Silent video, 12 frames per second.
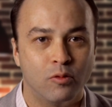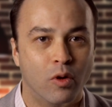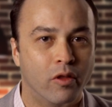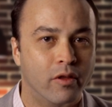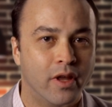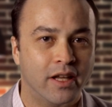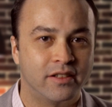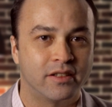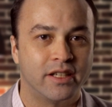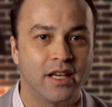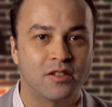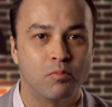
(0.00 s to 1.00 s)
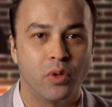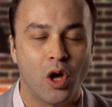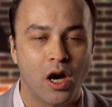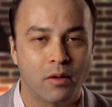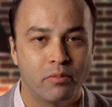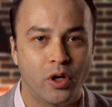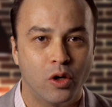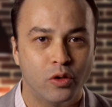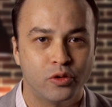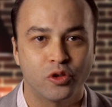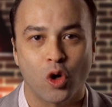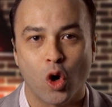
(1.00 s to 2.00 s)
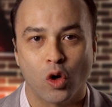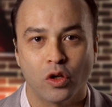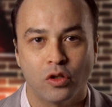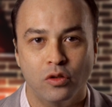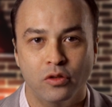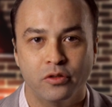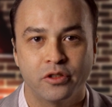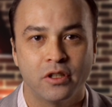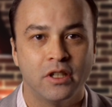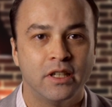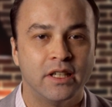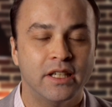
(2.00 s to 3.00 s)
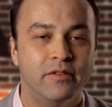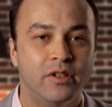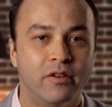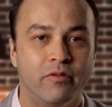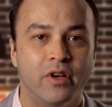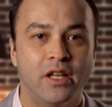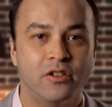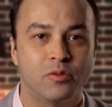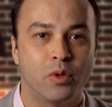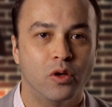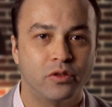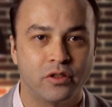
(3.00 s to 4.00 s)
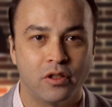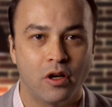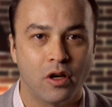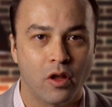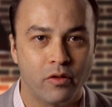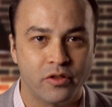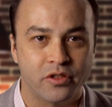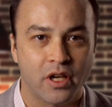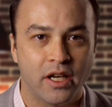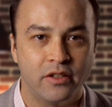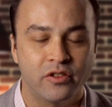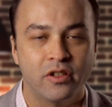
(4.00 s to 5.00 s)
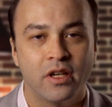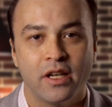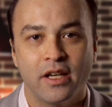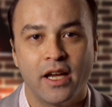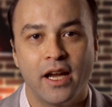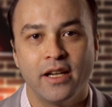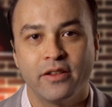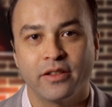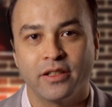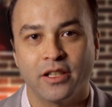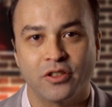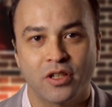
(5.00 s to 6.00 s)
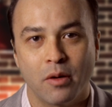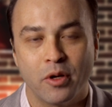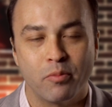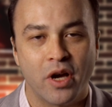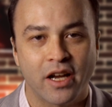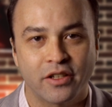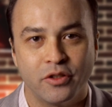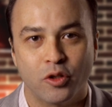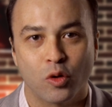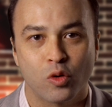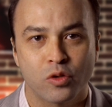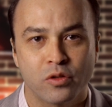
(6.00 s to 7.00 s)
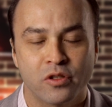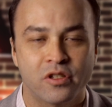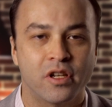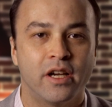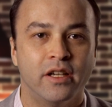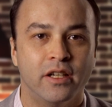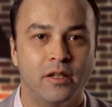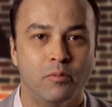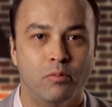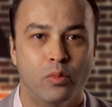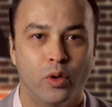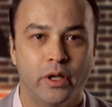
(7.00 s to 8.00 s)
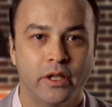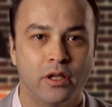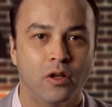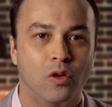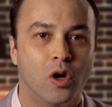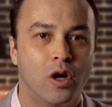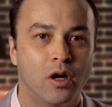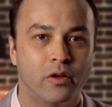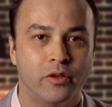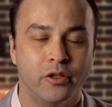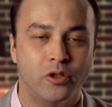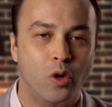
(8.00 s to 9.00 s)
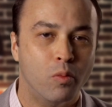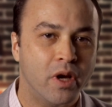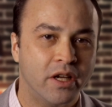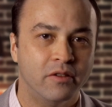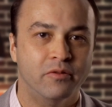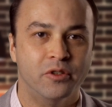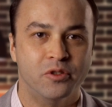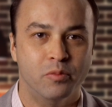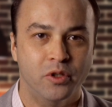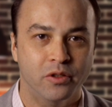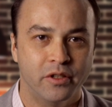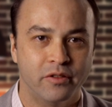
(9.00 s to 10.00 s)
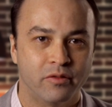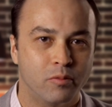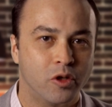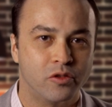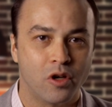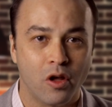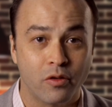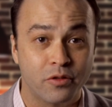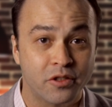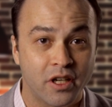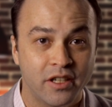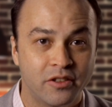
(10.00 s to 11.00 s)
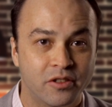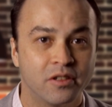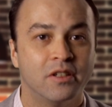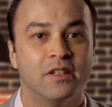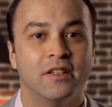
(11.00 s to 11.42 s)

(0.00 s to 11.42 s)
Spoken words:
whether that's guest blog posts, articles, even events posted on other sites, anything that's coming back to your site and bringing along the domain visibility from those other sites,